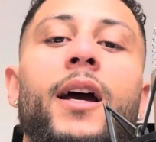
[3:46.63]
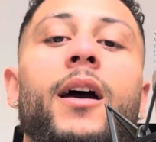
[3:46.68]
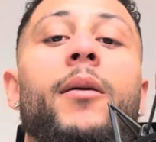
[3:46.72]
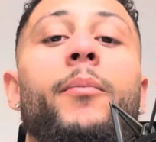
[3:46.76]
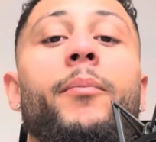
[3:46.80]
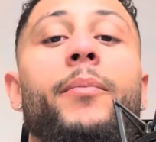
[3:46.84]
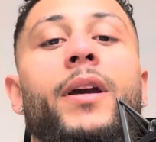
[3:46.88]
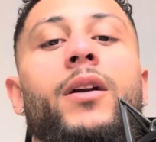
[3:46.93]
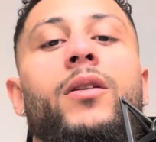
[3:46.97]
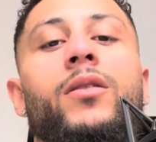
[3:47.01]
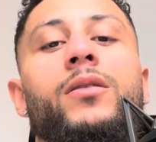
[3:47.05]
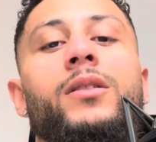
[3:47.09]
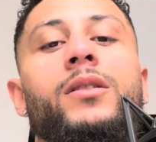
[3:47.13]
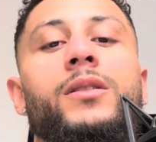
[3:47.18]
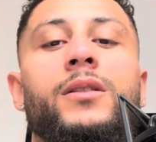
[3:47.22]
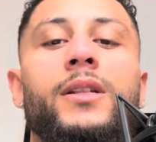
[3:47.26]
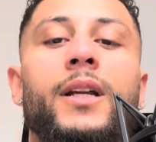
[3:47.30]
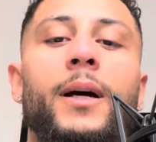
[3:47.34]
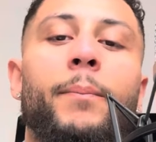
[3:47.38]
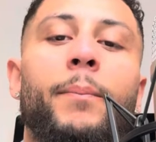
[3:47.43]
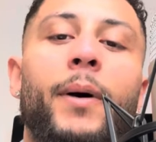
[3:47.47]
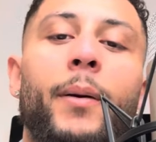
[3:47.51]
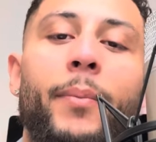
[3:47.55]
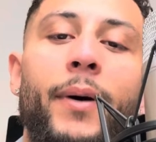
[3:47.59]
because,
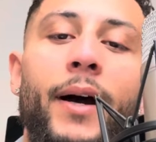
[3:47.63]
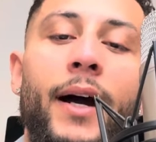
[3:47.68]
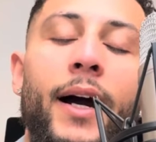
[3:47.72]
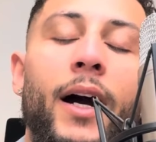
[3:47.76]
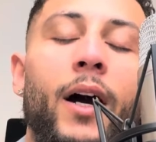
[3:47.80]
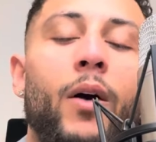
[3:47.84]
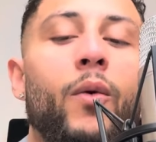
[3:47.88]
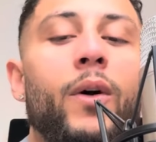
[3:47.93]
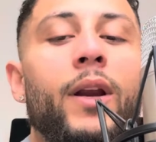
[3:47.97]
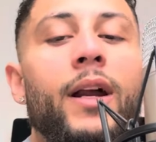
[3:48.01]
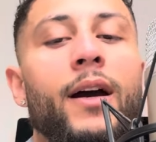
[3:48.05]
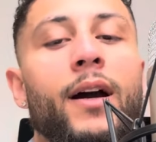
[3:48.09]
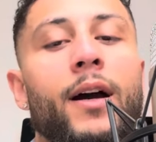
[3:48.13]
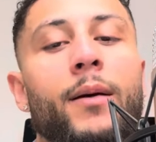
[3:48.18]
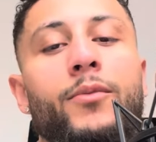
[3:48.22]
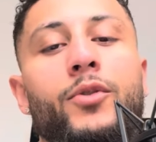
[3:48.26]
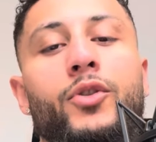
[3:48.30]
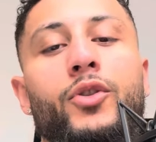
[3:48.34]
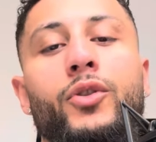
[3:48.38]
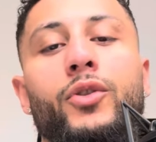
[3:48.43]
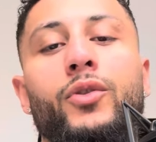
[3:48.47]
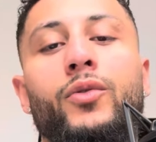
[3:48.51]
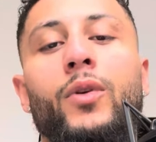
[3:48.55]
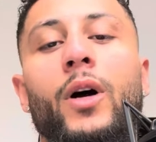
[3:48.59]
"Papa, I want to come
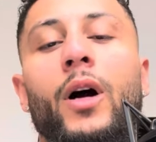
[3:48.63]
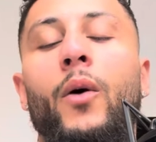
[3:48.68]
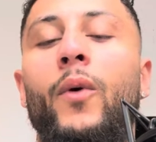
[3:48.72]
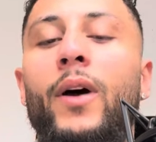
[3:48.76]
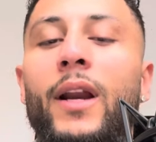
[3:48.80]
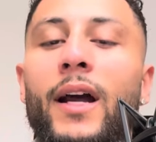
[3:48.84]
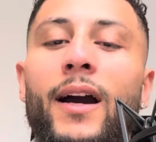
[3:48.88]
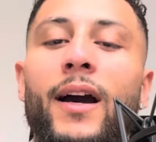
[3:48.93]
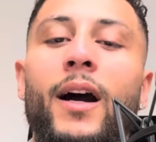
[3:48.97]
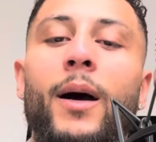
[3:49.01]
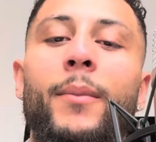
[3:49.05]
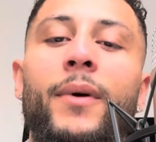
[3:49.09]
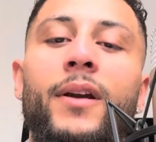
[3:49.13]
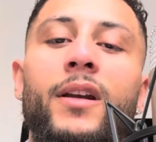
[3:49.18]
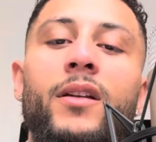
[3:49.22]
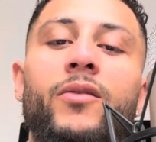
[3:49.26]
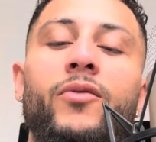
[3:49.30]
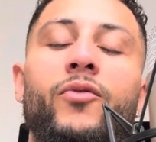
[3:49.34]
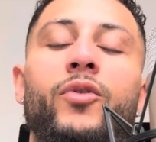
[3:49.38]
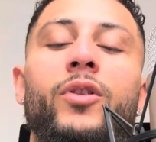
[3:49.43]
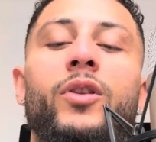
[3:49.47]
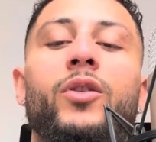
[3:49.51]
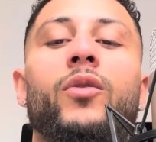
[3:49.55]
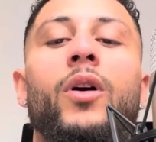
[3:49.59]
to you. I want to come and live
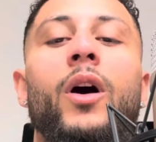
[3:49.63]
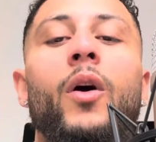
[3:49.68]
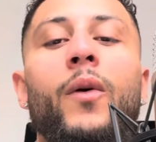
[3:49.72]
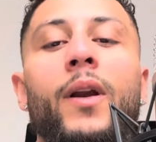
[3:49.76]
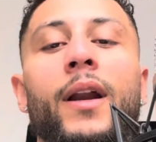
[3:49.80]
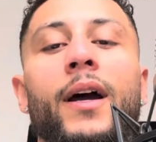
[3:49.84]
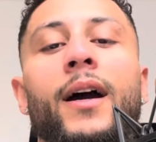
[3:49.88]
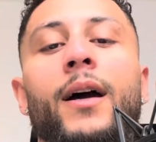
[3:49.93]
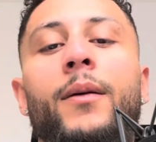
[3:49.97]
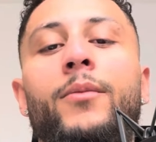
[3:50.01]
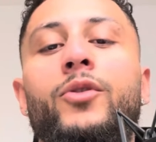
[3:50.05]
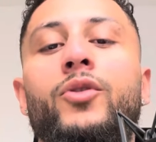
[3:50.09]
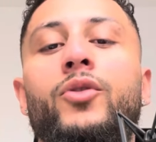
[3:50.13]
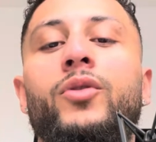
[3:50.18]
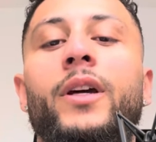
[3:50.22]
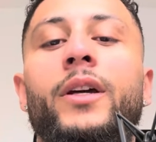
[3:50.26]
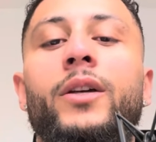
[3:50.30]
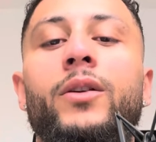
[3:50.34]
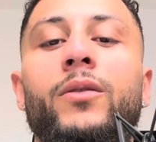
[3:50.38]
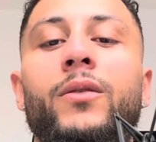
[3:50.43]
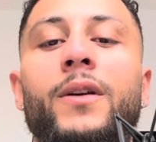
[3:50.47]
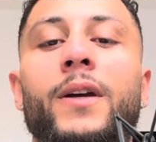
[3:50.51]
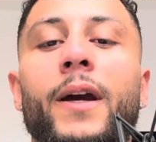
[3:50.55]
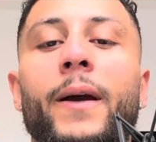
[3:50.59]
with you. I want to come to the
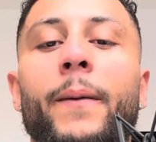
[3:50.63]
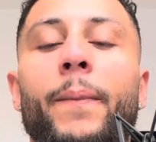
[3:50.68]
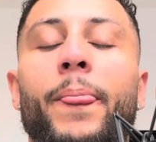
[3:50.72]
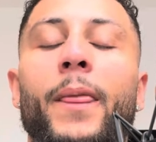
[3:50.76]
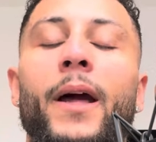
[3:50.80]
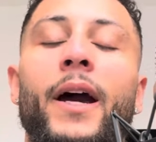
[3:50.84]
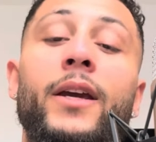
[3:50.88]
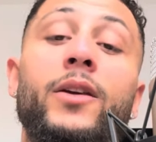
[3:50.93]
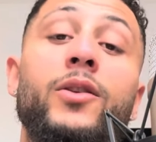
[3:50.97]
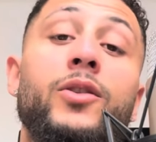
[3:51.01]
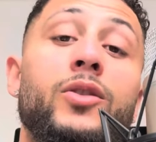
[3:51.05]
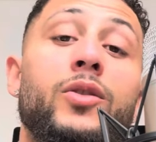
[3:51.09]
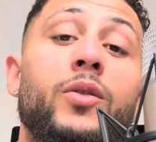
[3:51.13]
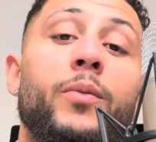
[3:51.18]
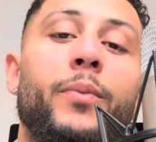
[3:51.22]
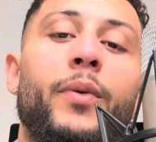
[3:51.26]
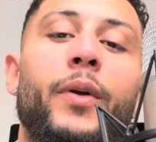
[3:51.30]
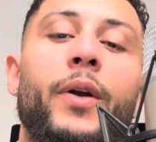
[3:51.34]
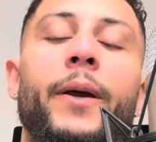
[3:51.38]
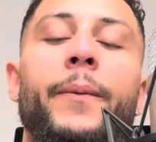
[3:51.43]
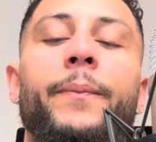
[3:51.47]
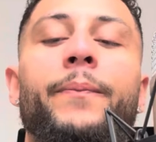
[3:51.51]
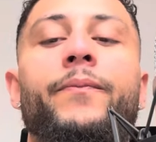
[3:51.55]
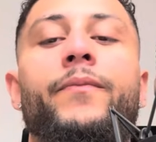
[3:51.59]
UK. I used to
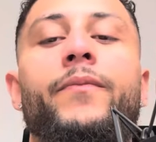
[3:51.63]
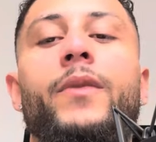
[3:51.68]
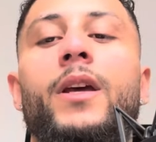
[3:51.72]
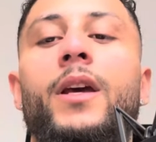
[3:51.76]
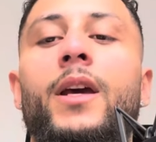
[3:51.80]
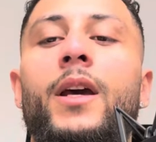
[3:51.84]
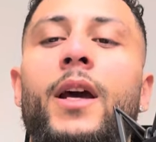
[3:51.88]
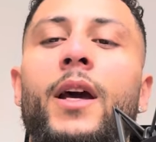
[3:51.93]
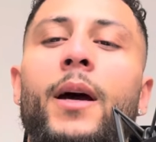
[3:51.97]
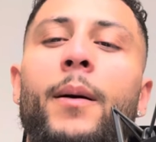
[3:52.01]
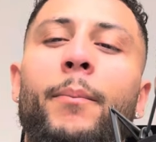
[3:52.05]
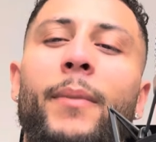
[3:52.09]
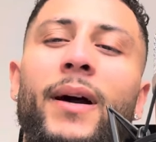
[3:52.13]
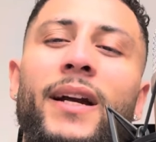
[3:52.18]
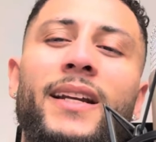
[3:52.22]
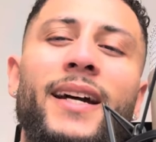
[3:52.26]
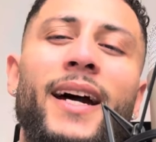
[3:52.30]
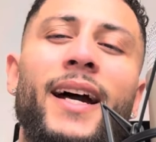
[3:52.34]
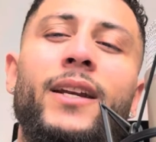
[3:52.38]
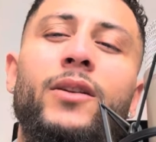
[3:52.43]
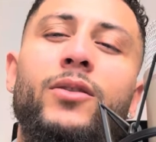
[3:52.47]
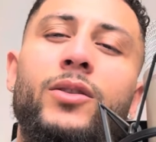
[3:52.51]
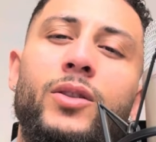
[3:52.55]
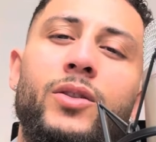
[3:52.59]
pray. My
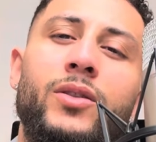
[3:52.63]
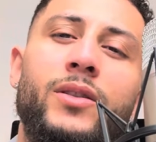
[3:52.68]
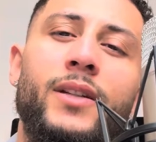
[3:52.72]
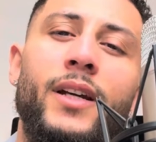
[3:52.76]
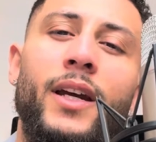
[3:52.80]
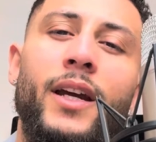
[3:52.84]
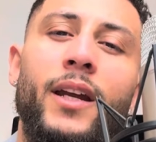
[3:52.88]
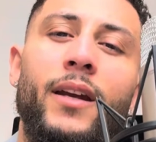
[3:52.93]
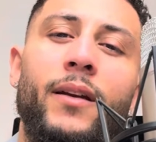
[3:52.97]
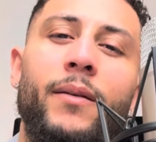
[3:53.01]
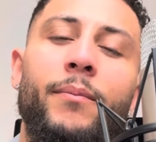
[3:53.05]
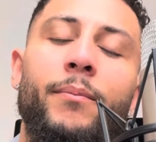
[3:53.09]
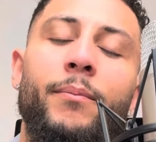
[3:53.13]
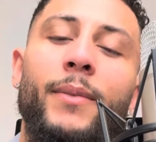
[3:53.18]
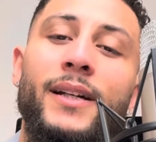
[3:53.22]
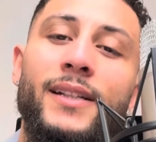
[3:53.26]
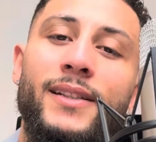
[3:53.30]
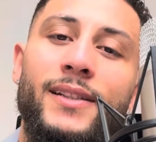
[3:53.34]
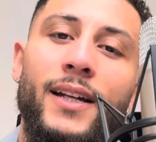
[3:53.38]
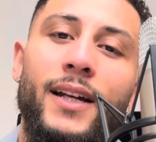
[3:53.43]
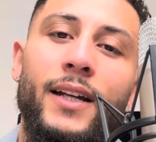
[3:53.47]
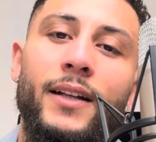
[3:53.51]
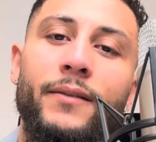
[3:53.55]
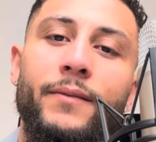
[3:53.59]
dad used to say, "My
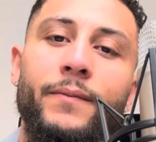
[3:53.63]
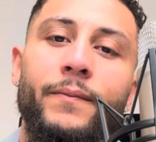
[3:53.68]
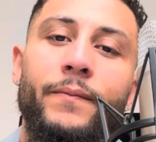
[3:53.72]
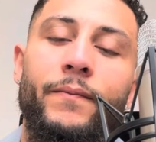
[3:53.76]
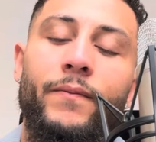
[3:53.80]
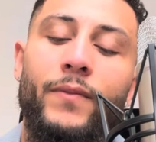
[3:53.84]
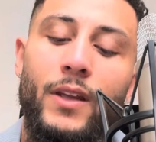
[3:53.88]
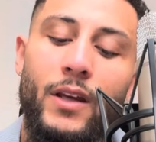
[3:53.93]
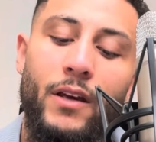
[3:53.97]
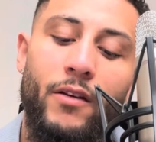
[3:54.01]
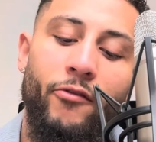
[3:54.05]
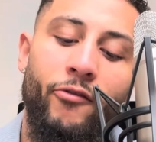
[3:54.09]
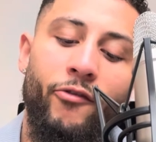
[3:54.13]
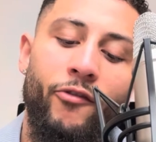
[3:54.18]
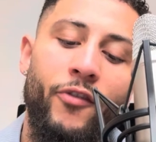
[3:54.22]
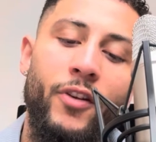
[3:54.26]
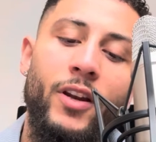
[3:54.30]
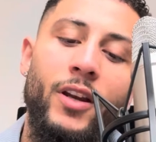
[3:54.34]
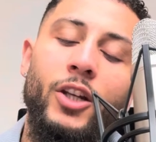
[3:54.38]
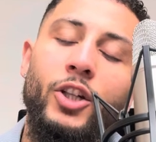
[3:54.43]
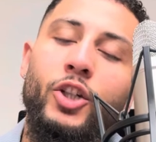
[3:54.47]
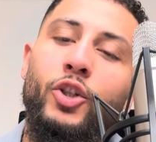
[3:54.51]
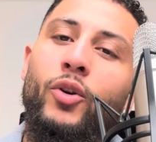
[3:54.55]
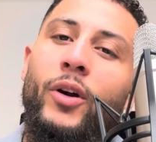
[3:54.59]
son,
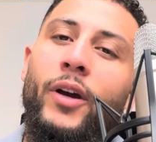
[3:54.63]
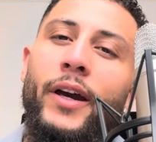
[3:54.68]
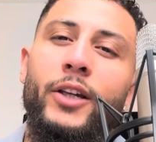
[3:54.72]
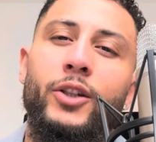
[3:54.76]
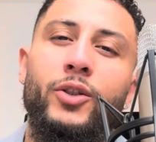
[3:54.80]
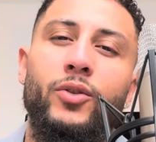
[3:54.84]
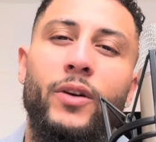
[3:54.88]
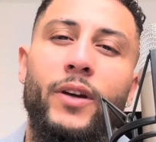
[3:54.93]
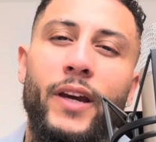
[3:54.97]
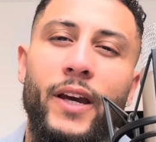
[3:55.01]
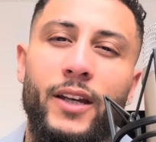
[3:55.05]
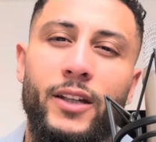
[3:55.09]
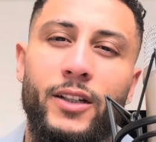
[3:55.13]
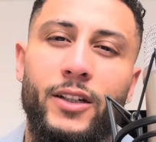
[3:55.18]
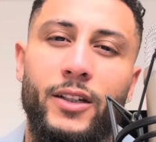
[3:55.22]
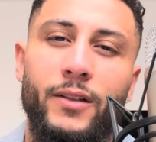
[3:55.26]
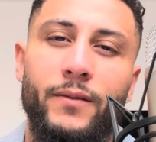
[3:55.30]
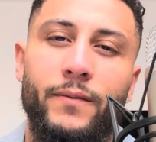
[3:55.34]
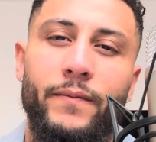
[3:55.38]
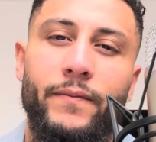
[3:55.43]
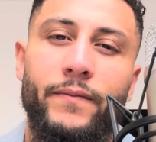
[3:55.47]
finish your education.